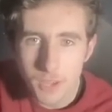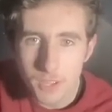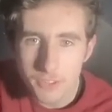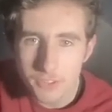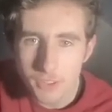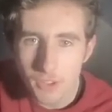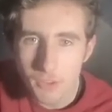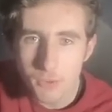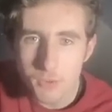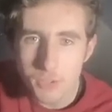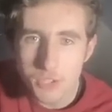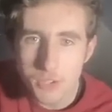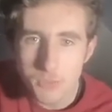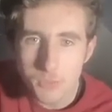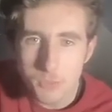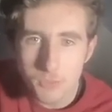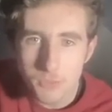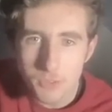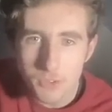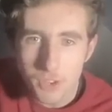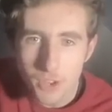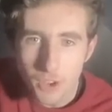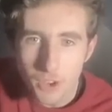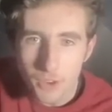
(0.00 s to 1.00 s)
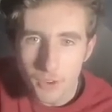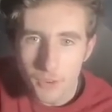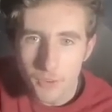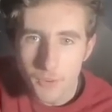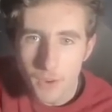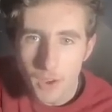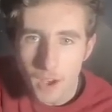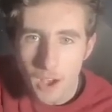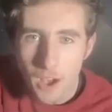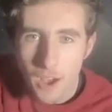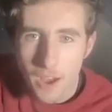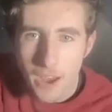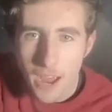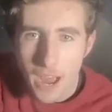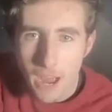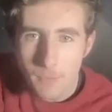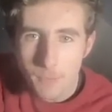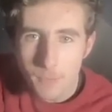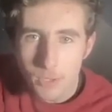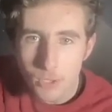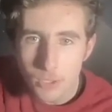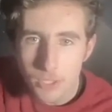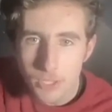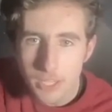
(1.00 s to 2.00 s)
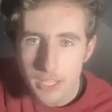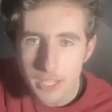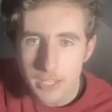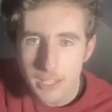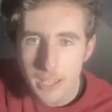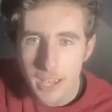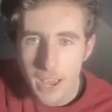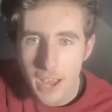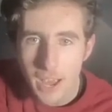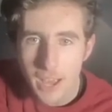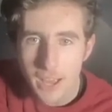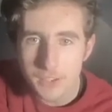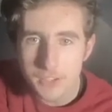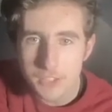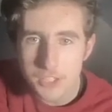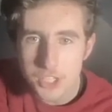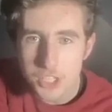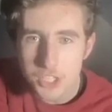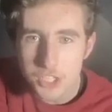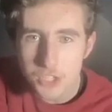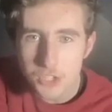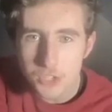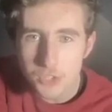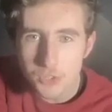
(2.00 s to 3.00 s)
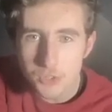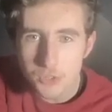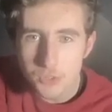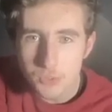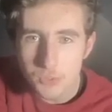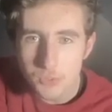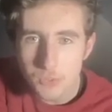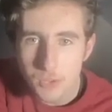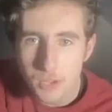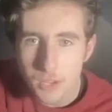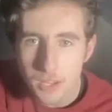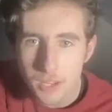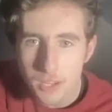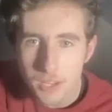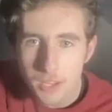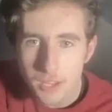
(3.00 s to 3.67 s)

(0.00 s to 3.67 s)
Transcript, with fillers: So you will know I am looking at you,